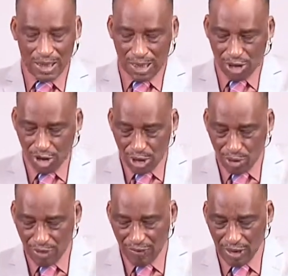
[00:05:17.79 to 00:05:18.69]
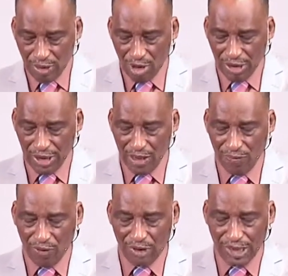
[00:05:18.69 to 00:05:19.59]
Galatians 3, verse 13
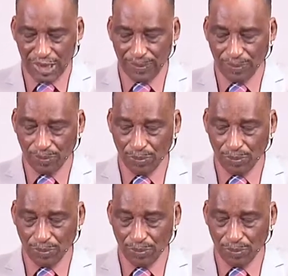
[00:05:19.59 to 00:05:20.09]
and 14,